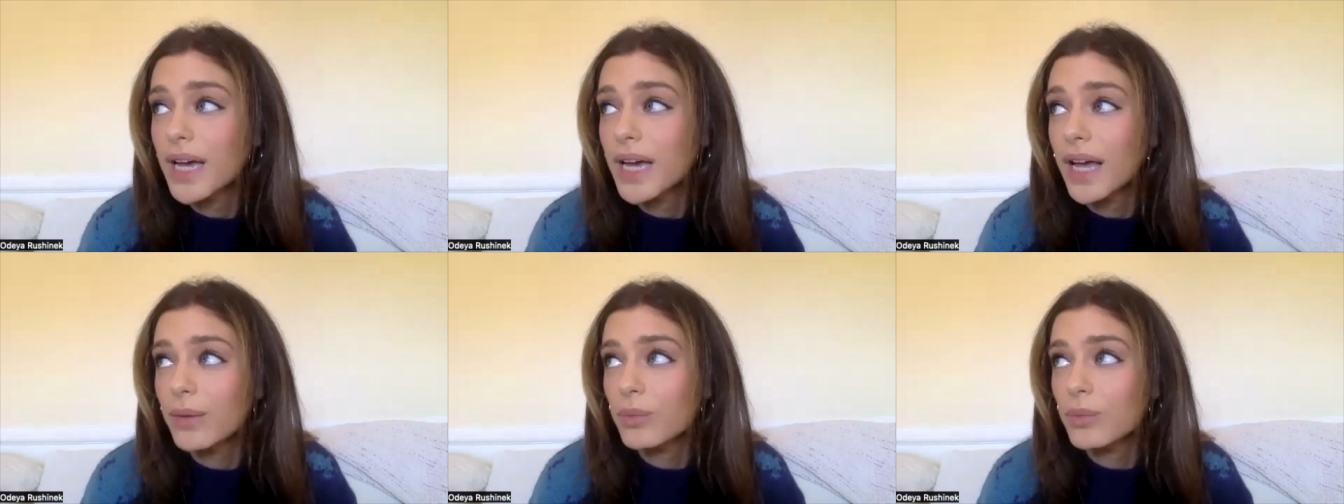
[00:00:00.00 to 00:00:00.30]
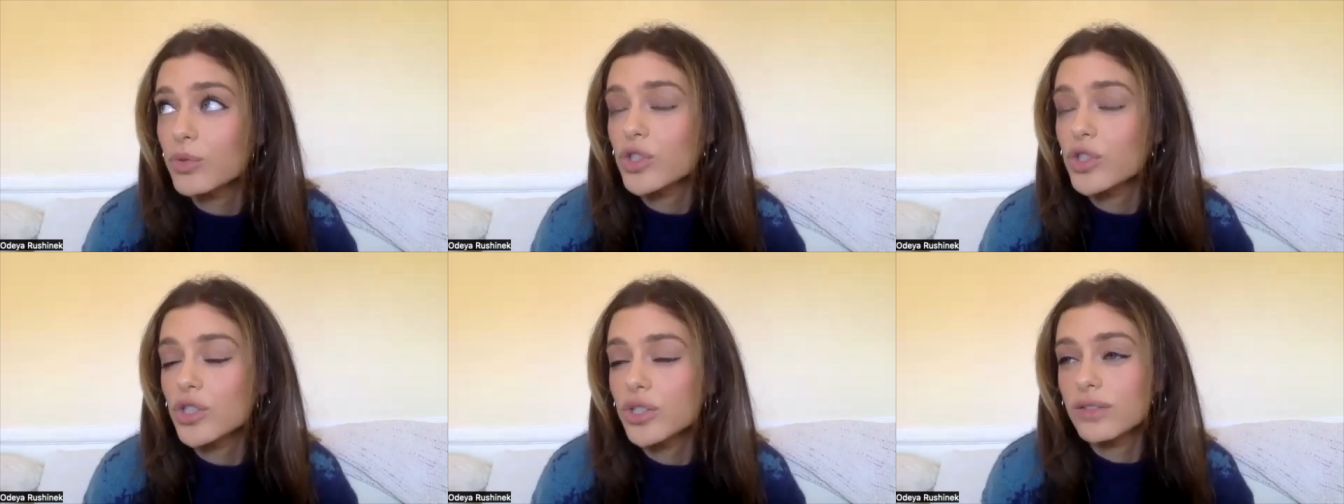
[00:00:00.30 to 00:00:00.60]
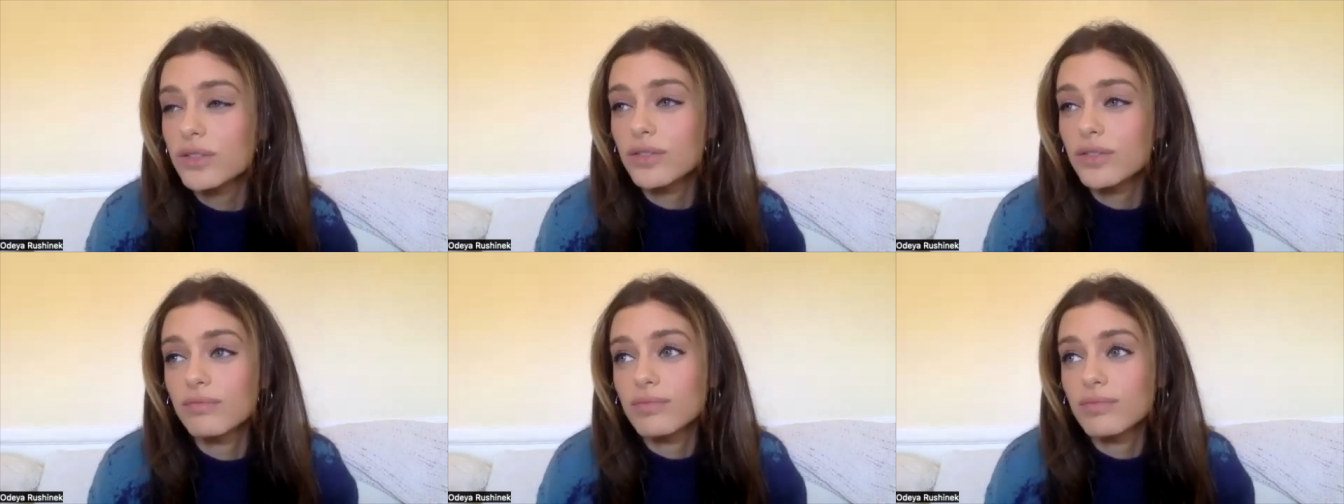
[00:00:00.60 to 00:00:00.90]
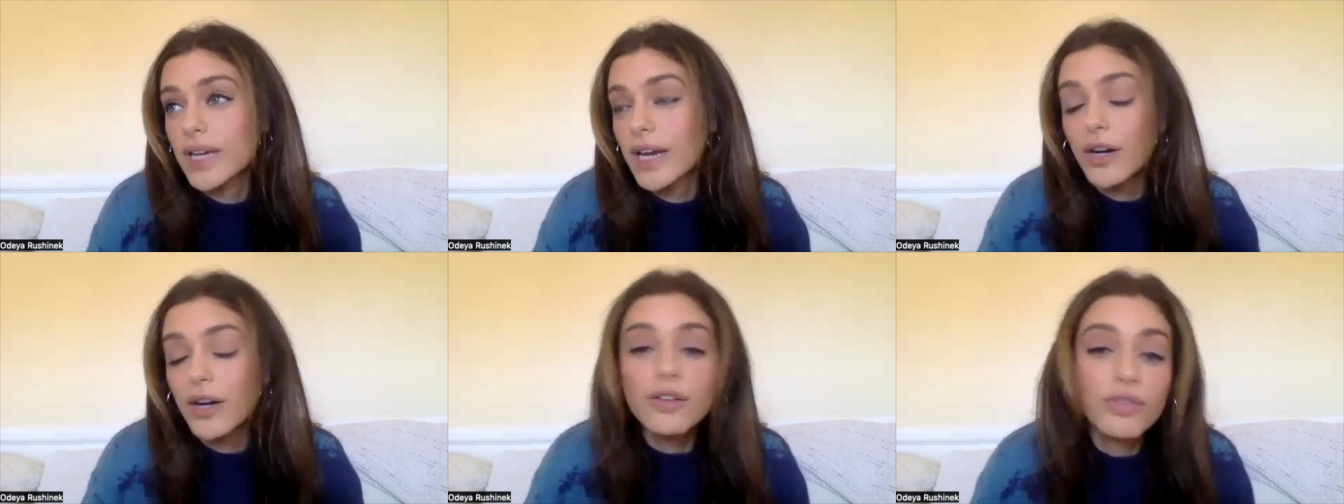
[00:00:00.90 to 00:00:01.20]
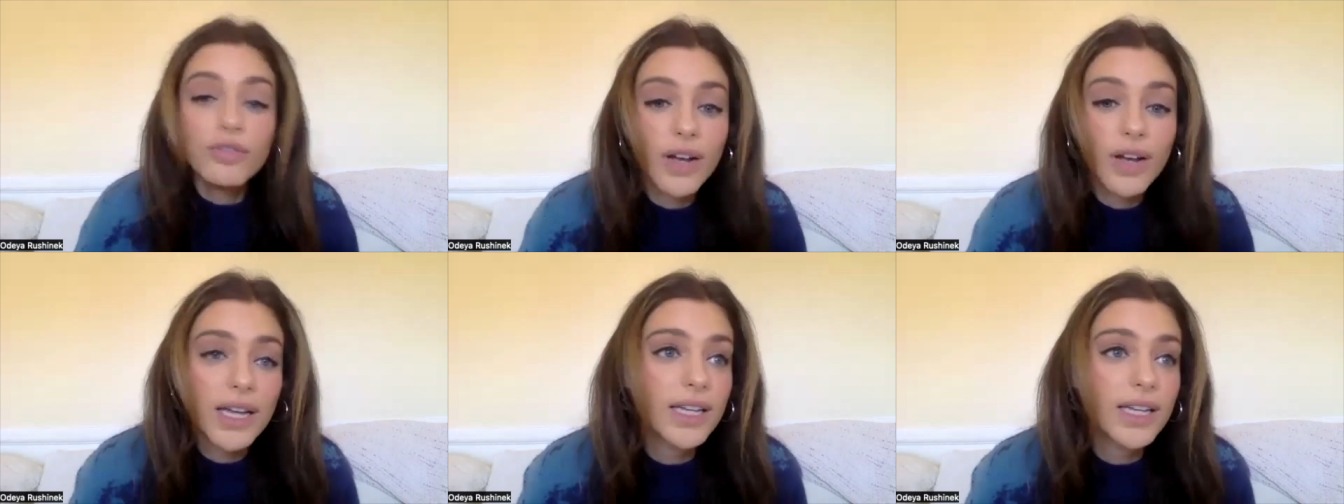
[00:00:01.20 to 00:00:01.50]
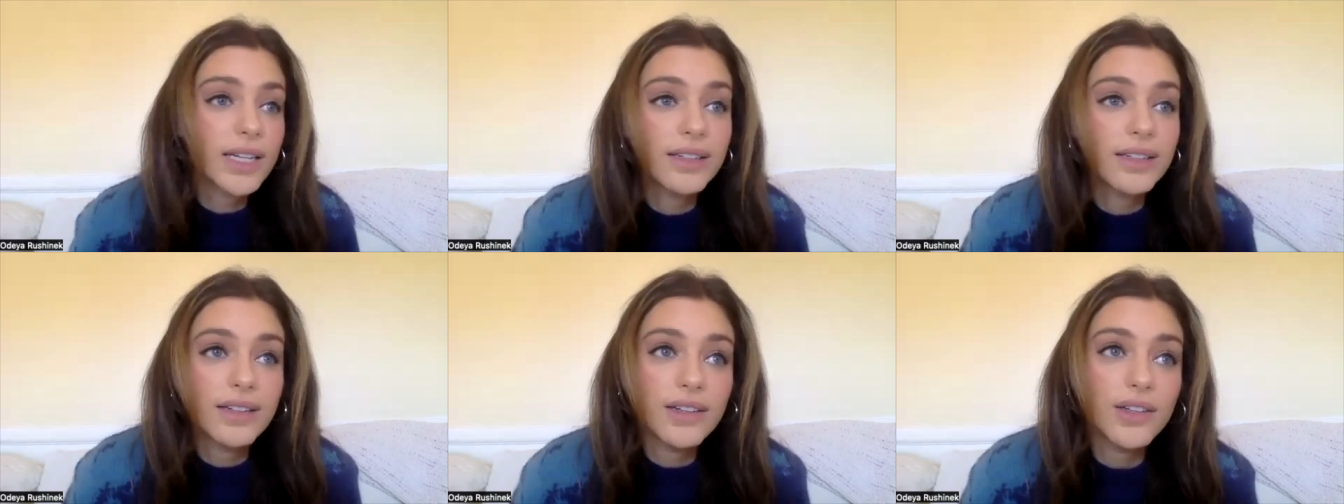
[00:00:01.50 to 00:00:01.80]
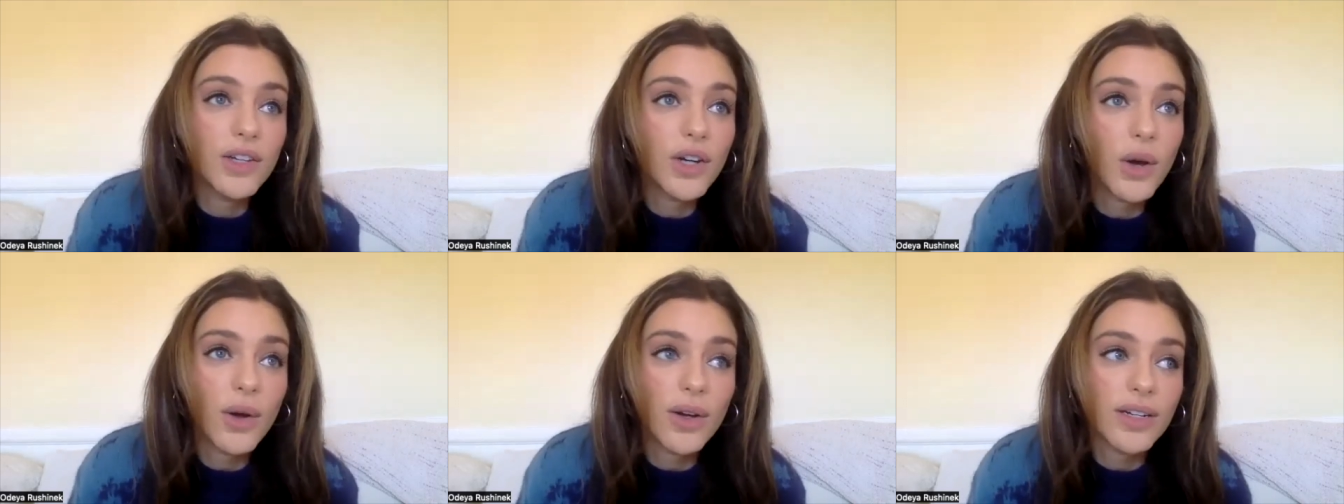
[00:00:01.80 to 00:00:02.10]
I was just terrified.
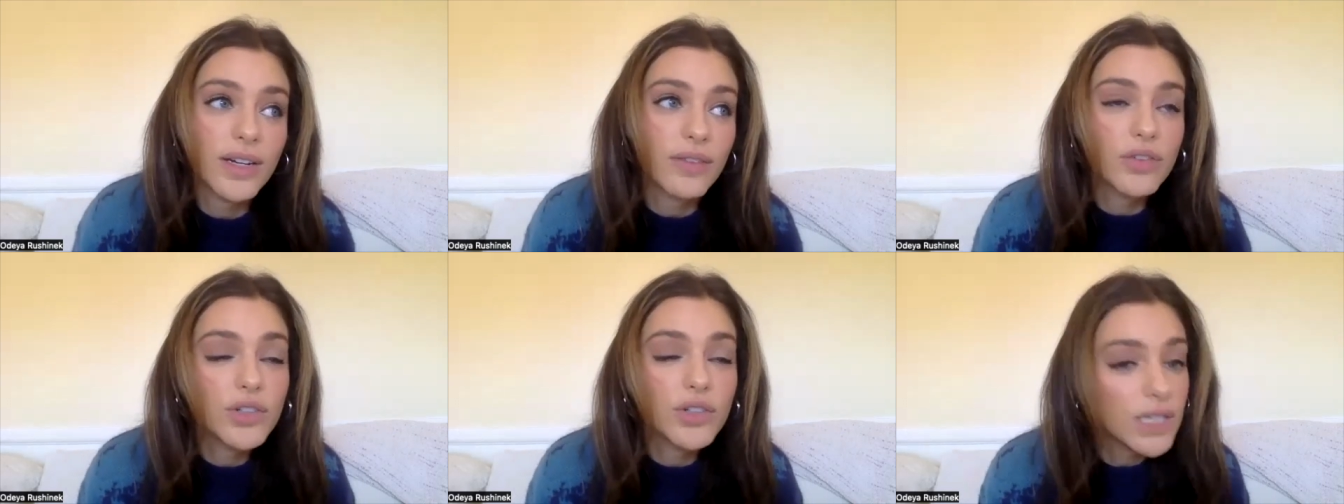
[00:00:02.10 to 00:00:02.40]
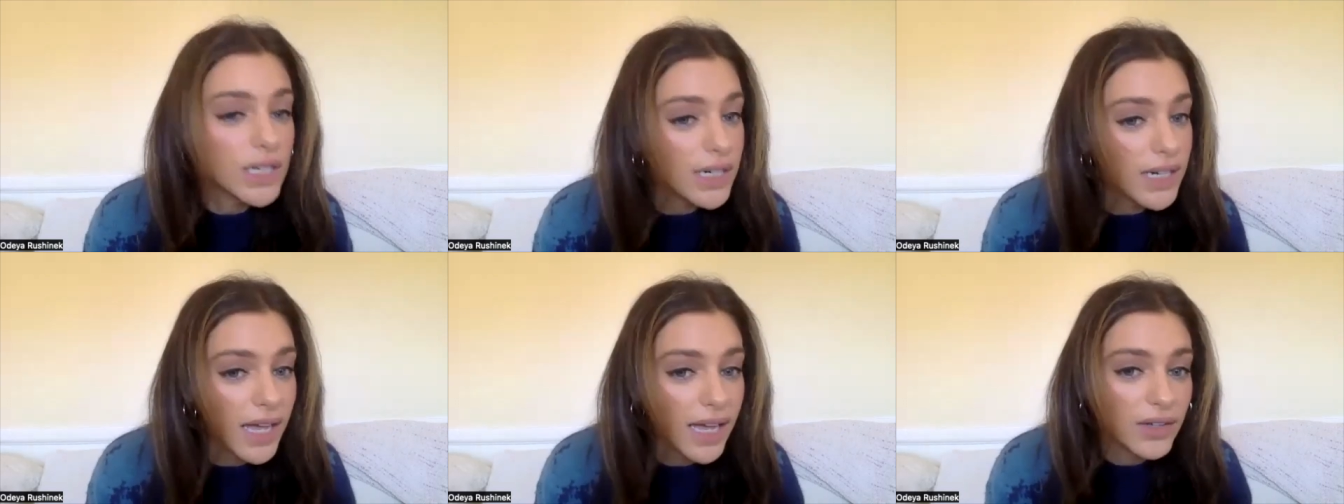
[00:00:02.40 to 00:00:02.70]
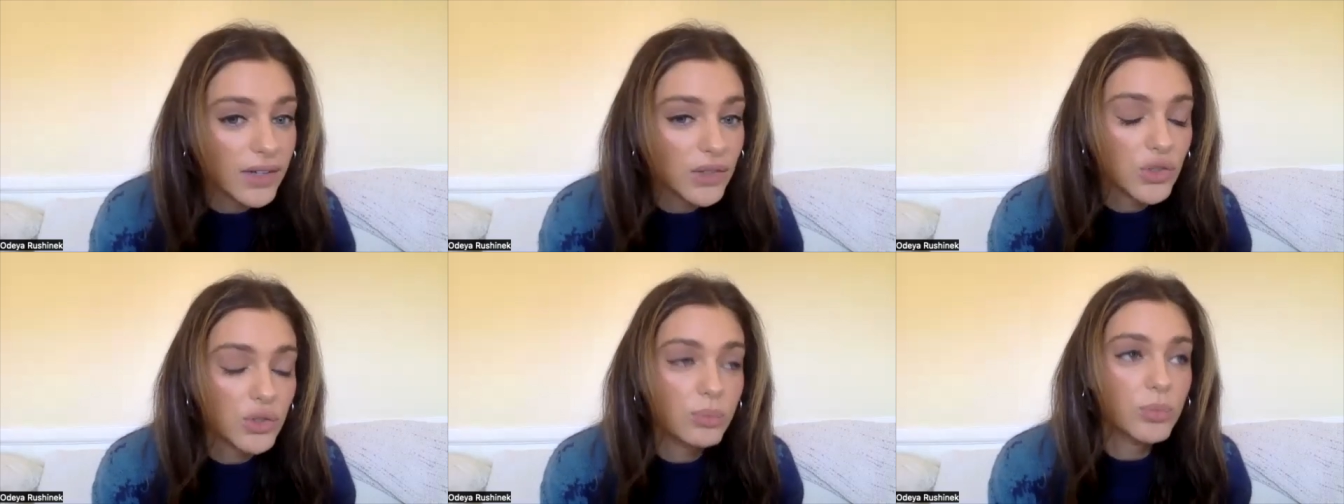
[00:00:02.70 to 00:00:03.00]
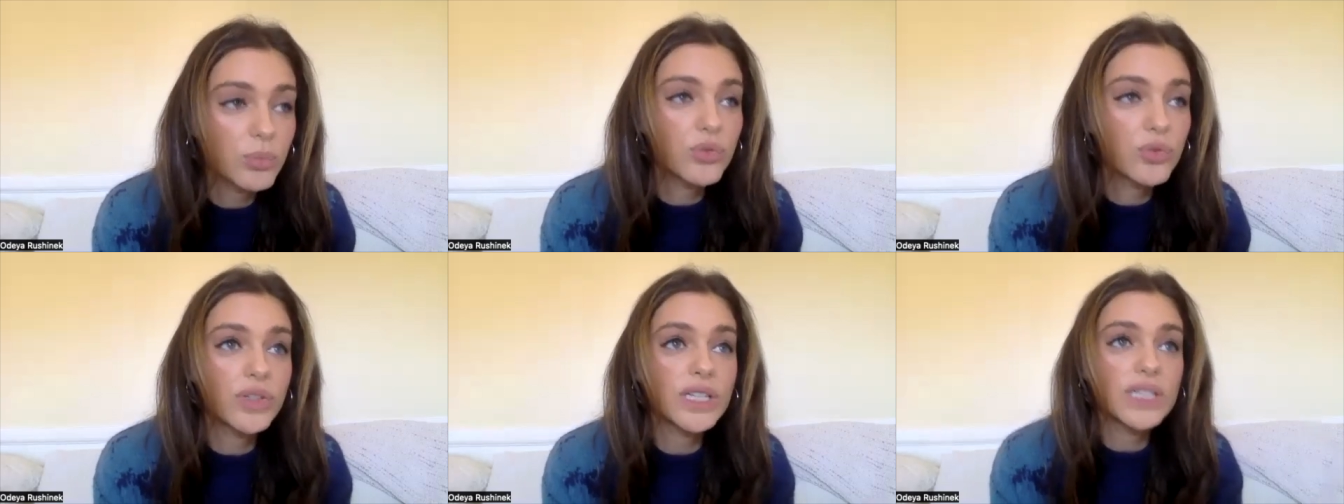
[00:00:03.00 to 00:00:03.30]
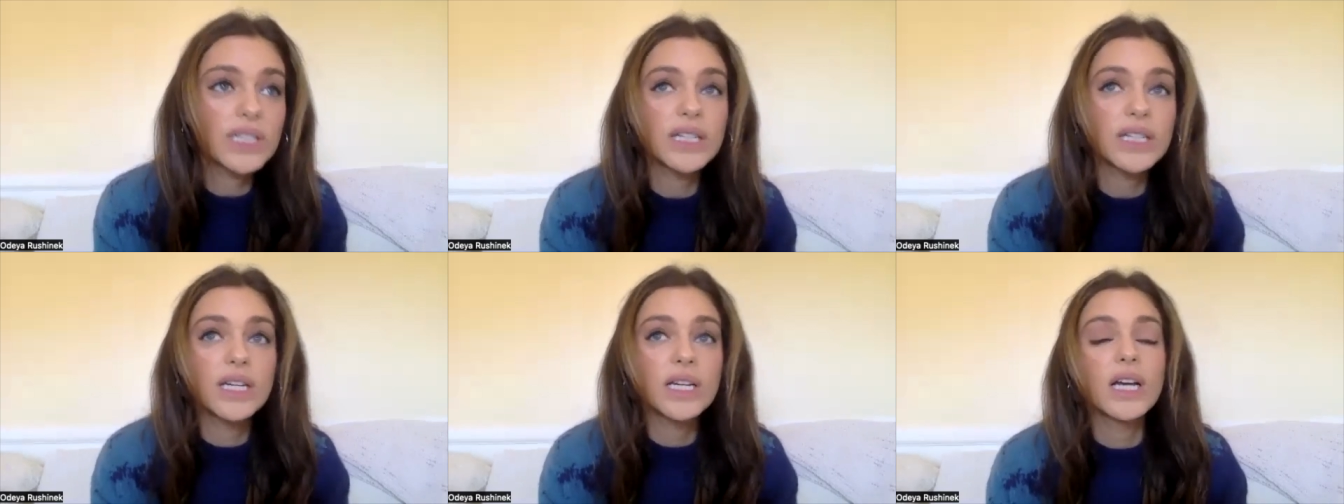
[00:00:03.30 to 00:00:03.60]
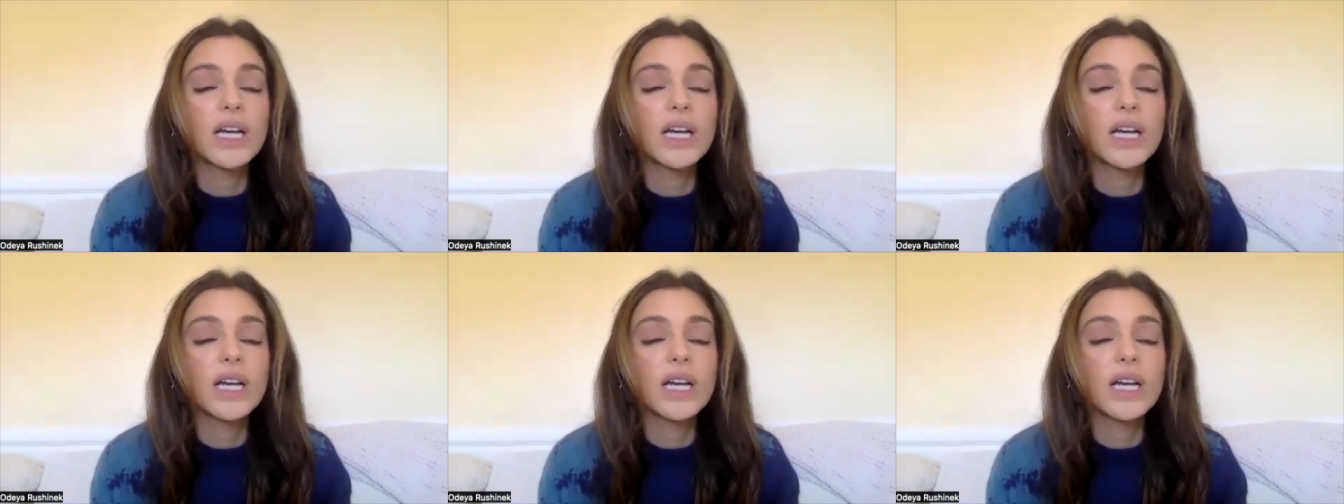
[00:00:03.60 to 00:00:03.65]
You know, I'd never done an action movie.